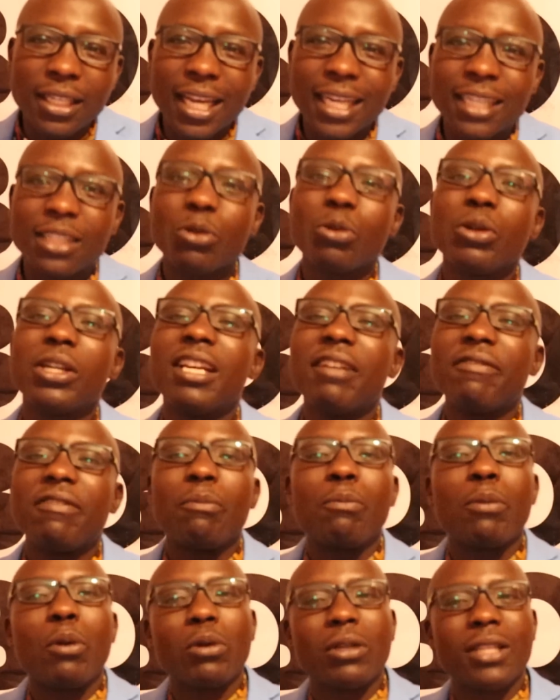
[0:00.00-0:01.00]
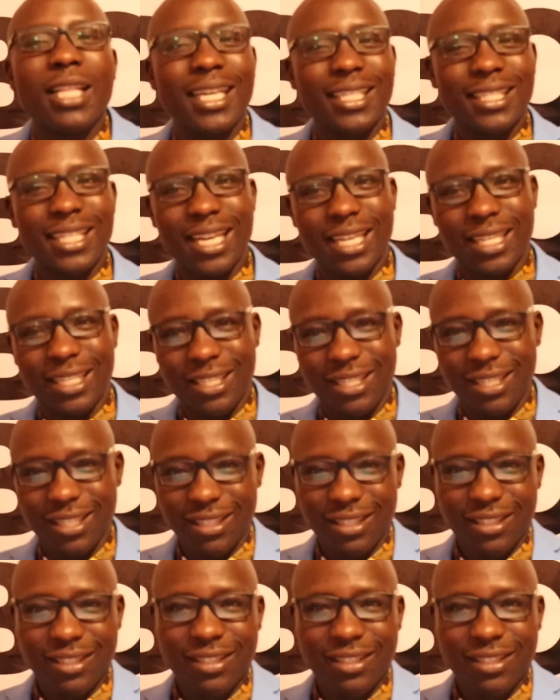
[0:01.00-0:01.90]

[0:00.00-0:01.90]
and so he never brought the results.